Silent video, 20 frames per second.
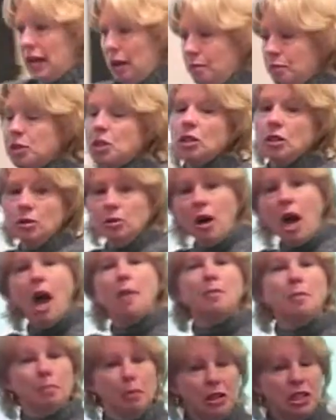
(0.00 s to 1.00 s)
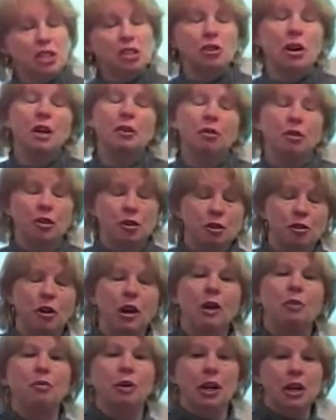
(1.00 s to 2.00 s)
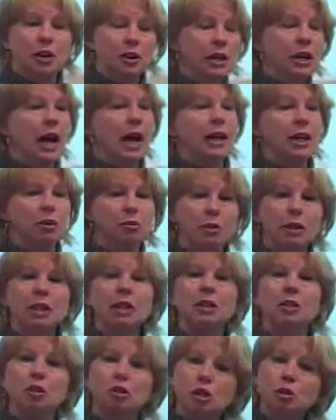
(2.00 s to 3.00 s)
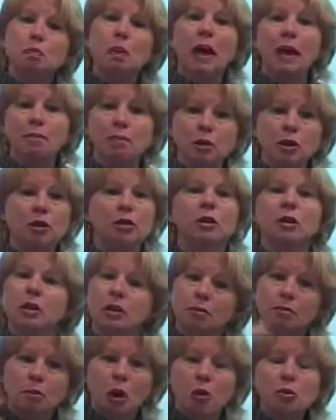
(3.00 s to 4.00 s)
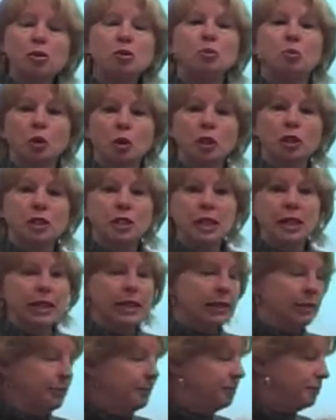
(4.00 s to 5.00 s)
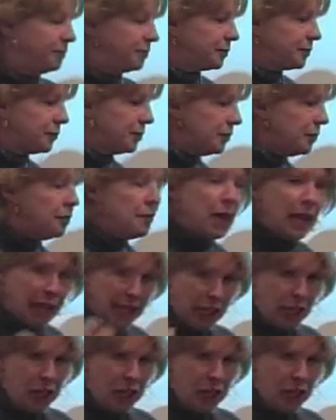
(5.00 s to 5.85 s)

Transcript: up to, I'm a pretty strong 3rd grade reader and I can read the newspaper, most words in it, and